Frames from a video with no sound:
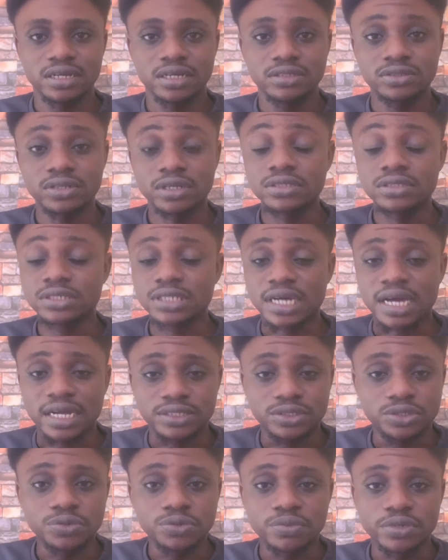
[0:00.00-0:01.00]
Don't
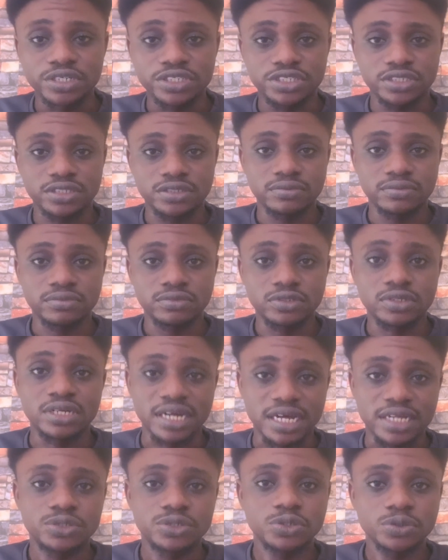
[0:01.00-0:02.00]
add too much. Don't
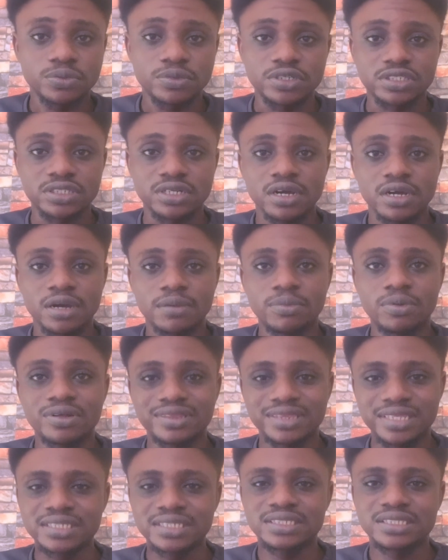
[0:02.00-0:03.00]
add too much.
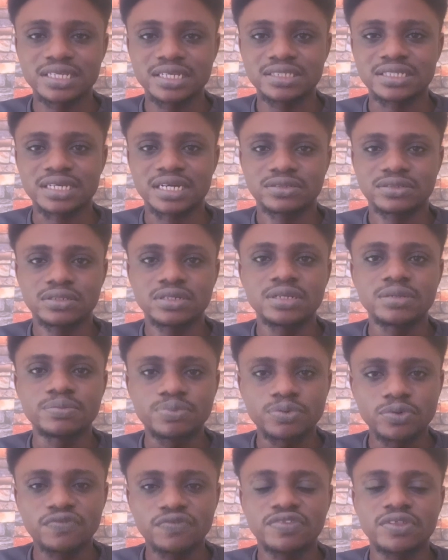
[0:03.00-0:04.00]
But these things actually
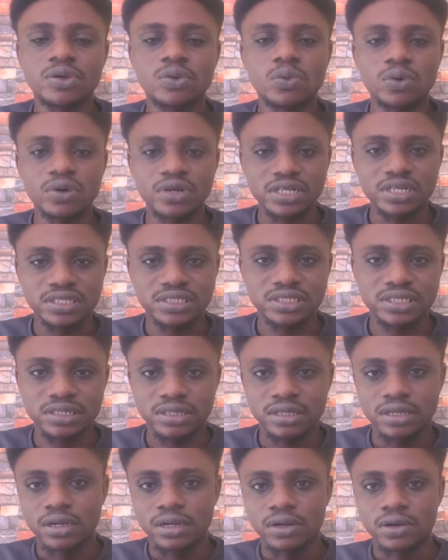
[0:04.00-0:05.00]
improve the
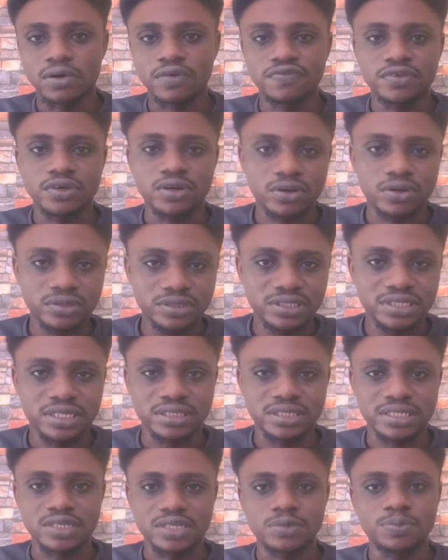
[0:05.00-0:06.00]
quality of your
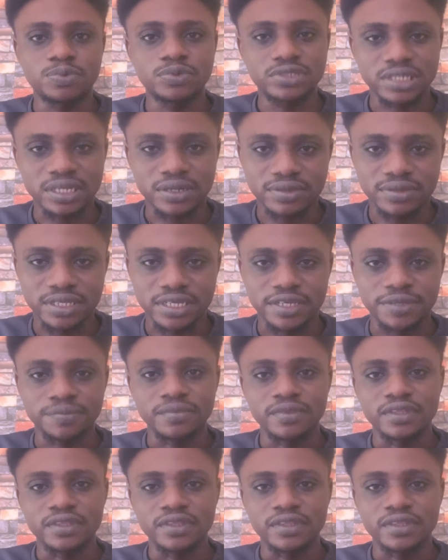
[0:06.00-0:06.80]
content that you put out there.